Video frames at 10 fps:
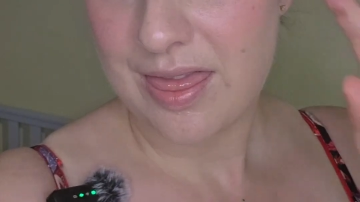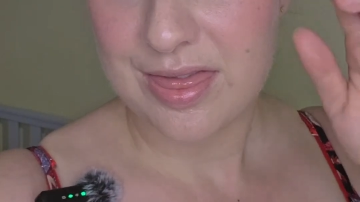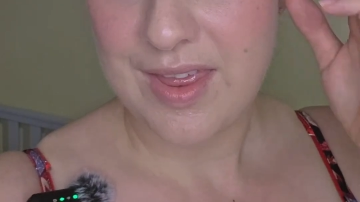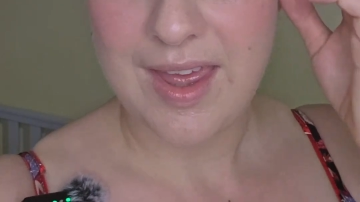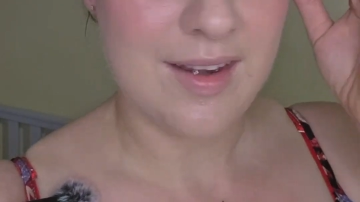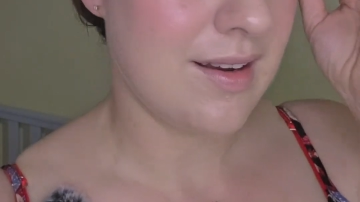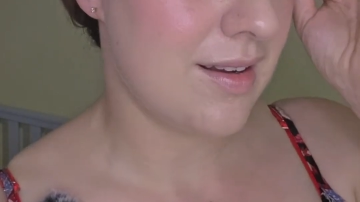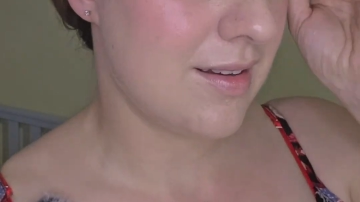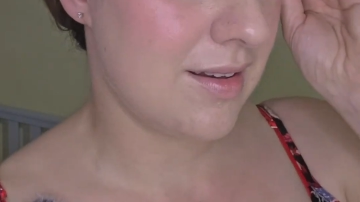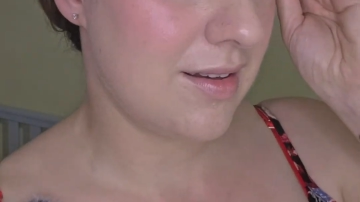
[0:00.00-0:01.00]
then
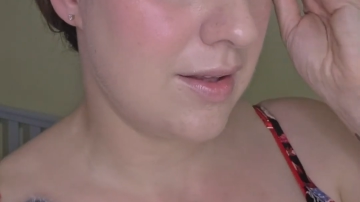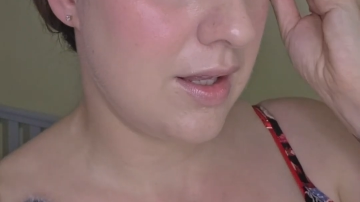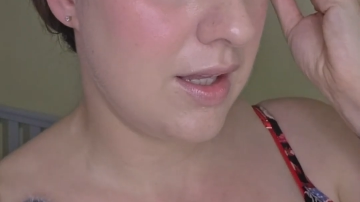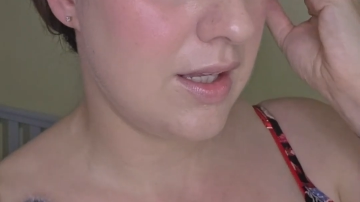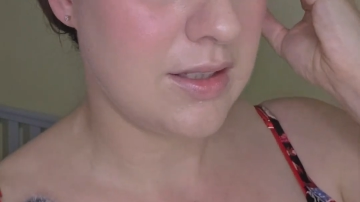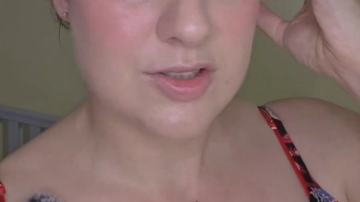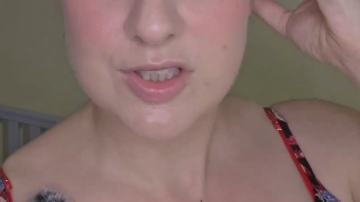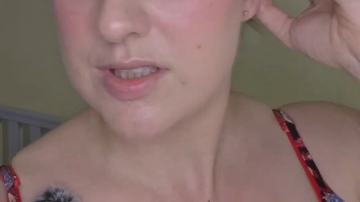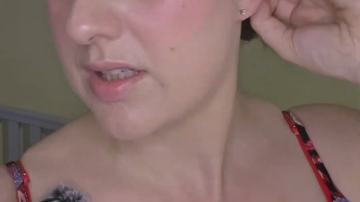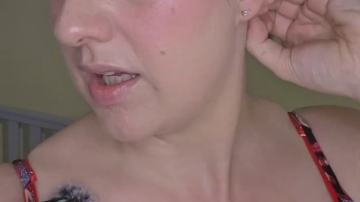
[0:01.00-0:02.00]
it
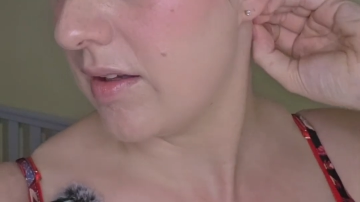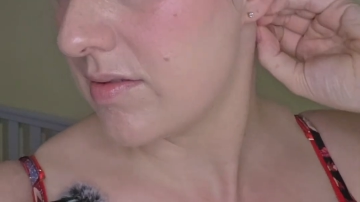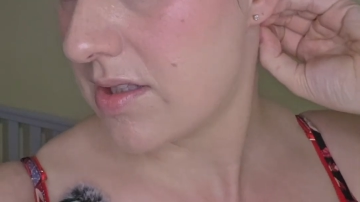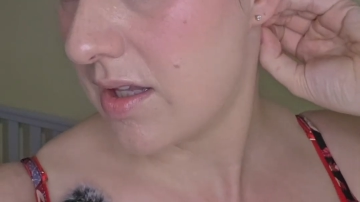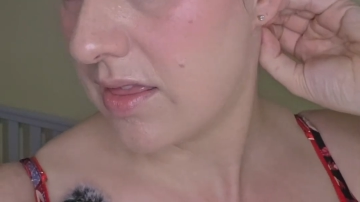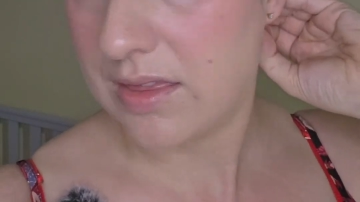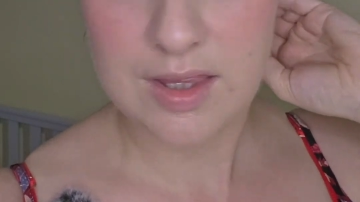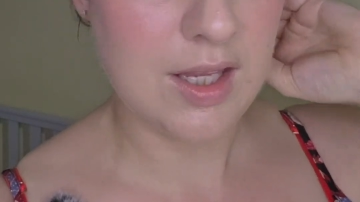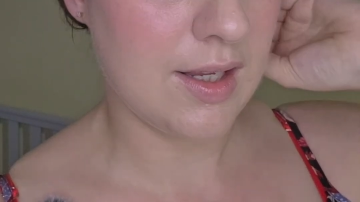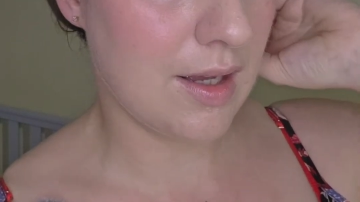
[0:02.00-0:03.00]
just gives
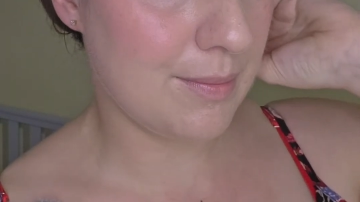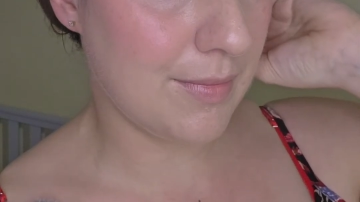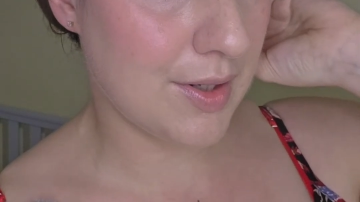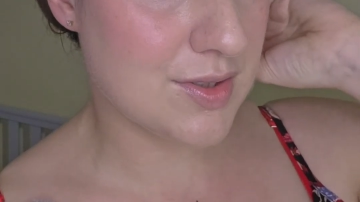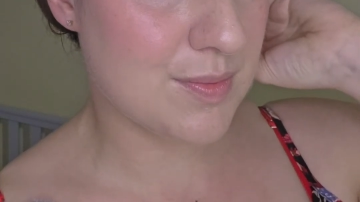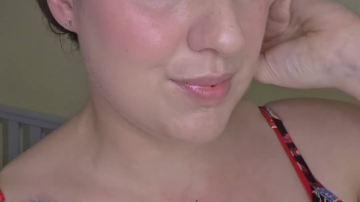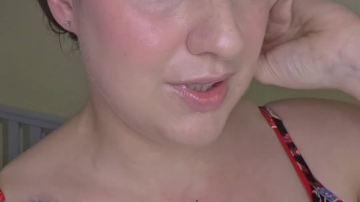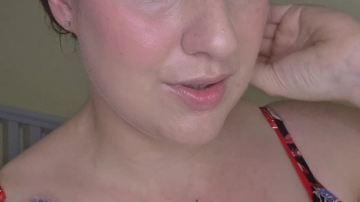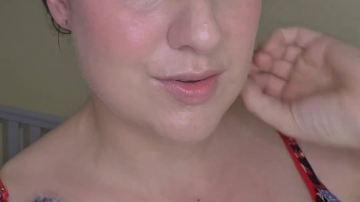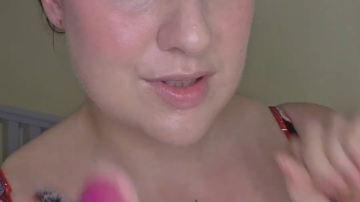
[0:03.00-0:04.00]
the most
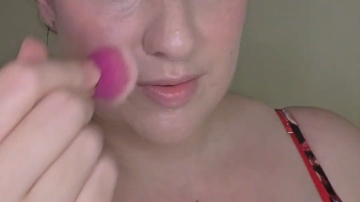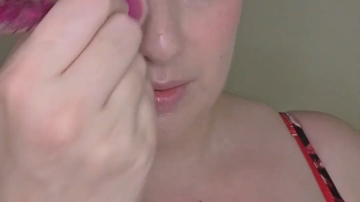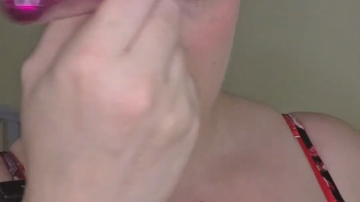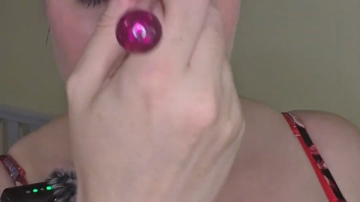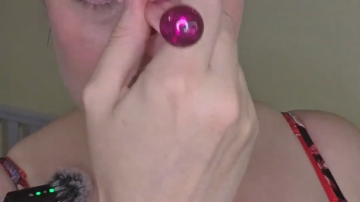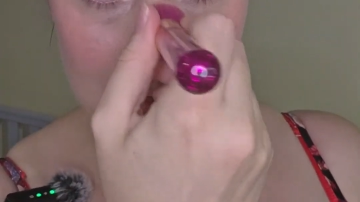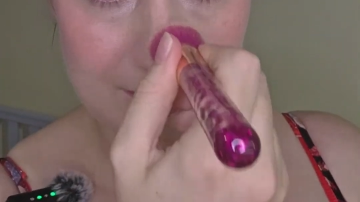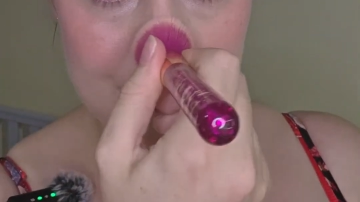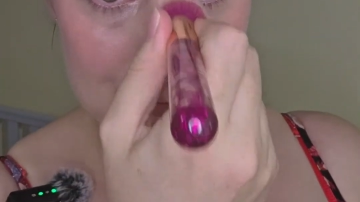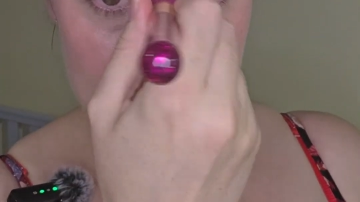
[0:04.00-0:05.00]
beautiful colour.